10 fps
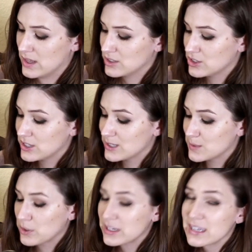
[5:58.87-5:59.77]
"She is
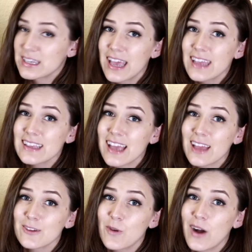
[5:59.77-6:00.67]
bringing cake
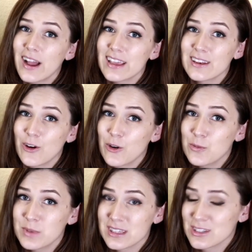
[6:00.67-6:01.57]
and wine.
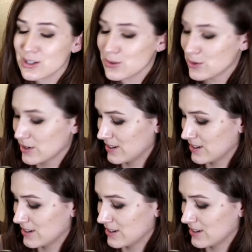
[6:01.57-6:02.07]
Open the door."